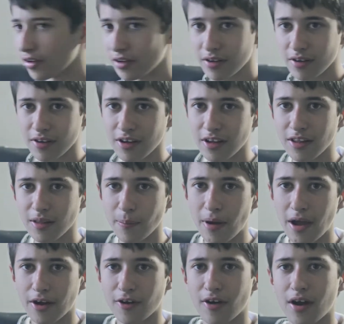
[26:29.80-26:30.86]
it in the
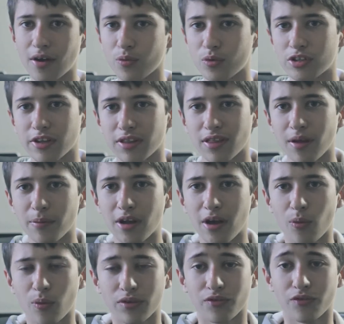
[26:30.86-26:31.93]
background, which the
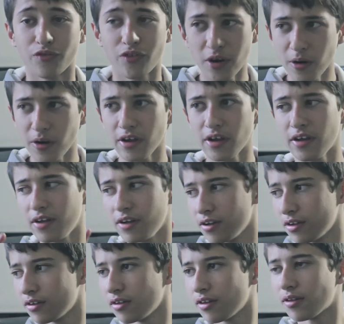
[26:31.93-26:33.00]
thumbnail was very
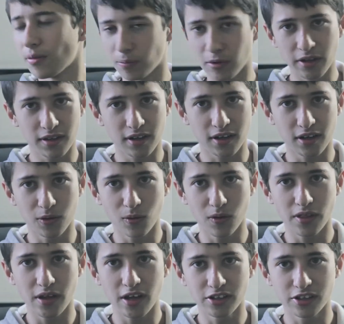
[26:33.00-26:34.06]
simplistic and all
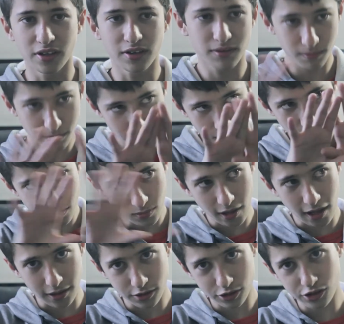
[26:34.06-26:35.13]
that. Just
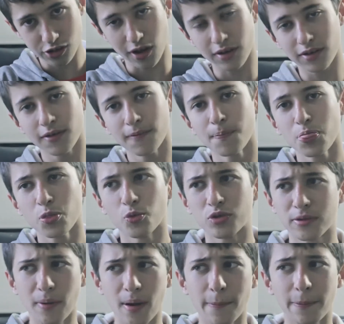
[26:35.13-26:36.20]
that shot,
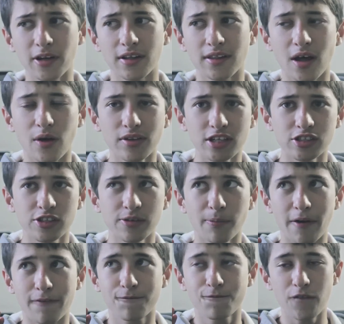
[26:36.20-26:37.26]
which in my opinion, that was actually
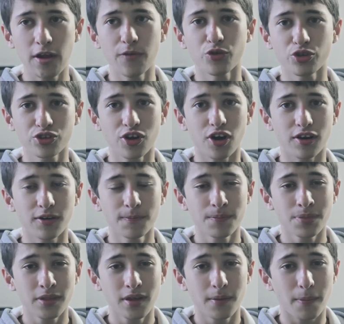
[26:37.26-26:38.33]
my favorite shot
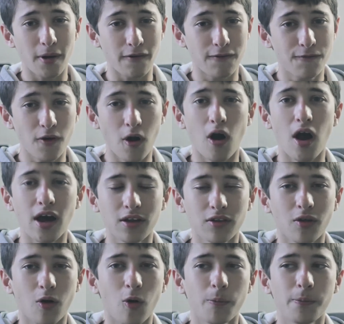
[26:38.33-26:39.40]
by far out of
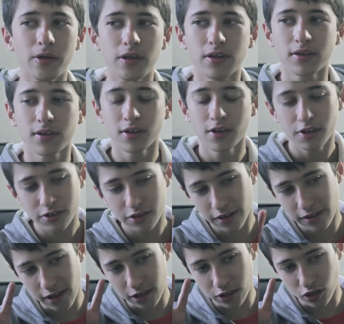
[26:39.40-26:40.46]
the whole piece
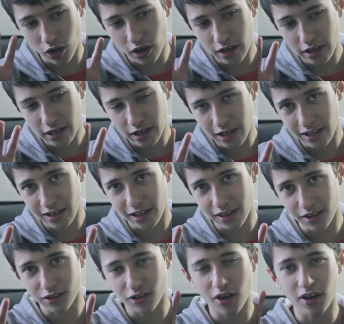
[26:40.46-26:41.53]
just that dollying in
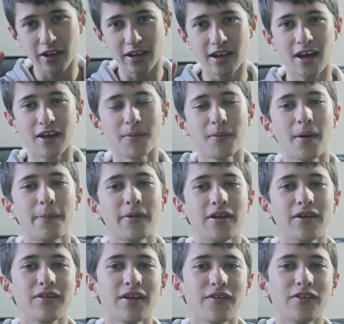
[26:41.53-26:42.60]
and the dollying out, in my
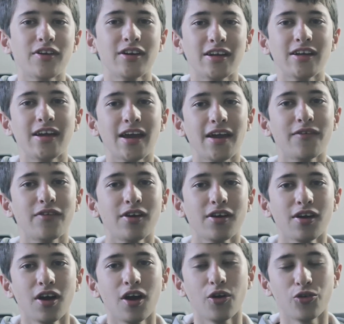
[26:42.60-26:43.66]
opinion, definitely gave
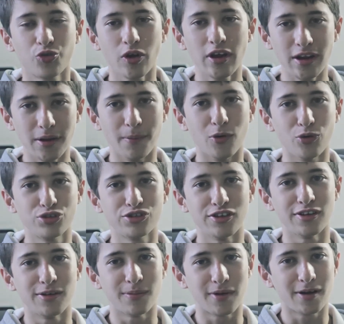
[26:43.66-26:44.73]
a great
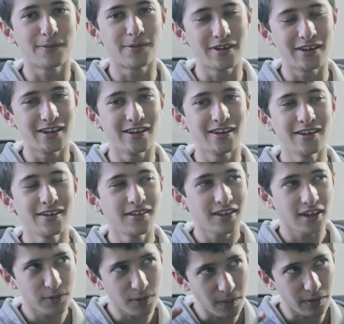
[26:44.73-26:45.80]
emotion, in my opinion.
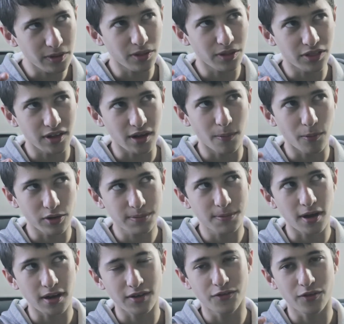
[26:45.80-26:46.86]
That's probably the thing I'm most
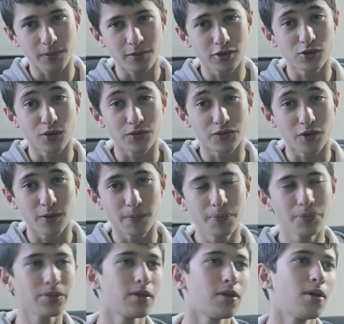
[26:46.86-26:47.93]
proud of from the short film.
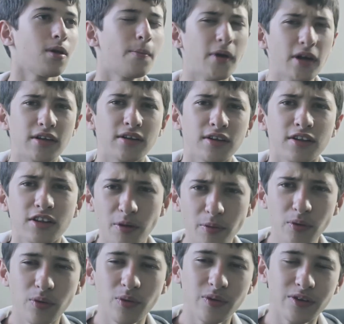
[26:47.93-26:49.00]
But tell
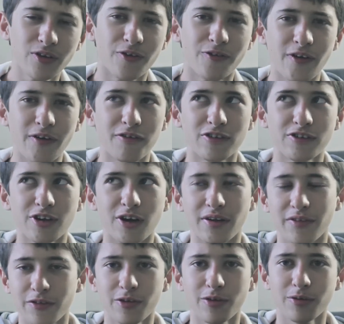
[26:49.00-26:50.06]
me what was your favorite shot
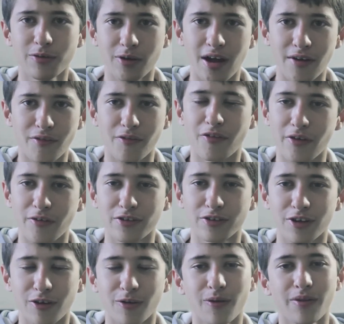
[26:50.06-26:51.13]
if you have a favorite
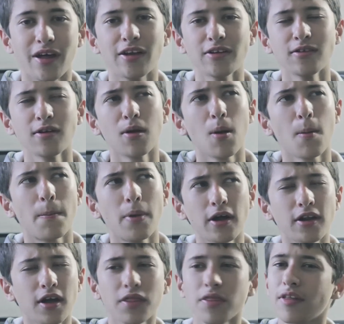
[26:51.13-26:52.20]
shot and all that.
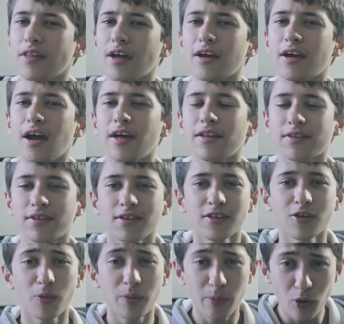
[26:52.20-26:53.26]
But other than that, guys,
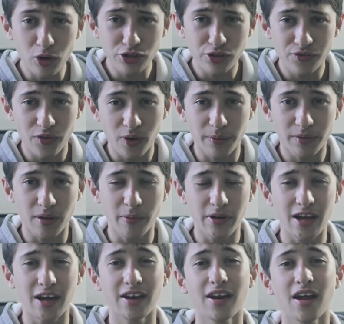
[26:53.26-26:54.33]
there'll be more films
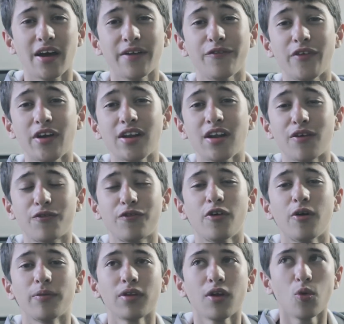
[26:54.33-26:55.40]
coming out at Vendown
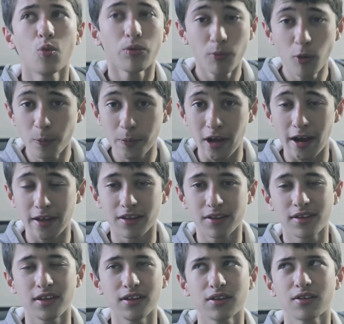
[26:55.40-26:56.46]
Films with more behind the
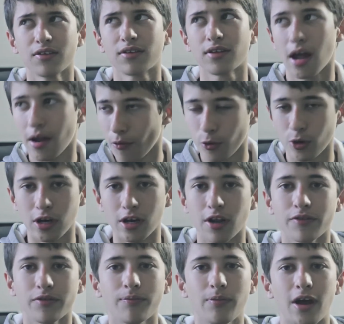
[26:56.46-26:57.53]
scenes because I really
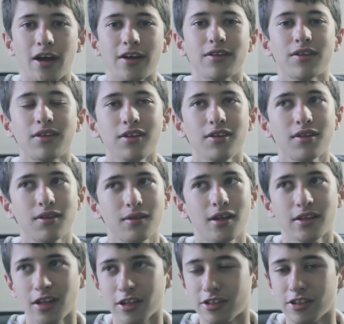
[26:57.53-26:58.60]
love behind the scenes.
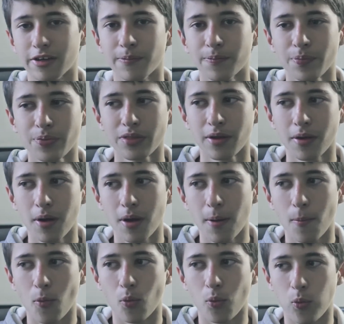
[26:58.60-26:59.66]
That's actually
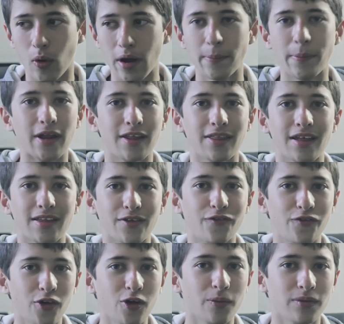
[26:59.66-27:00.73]
way better than the
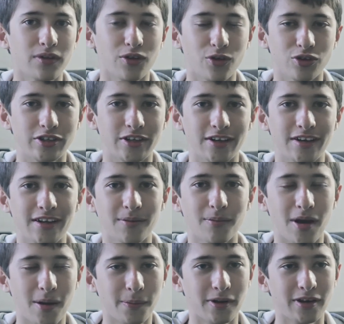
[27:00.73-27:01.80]
films usually, in
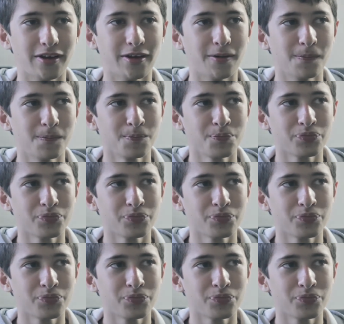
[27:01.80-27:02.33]
my opinion.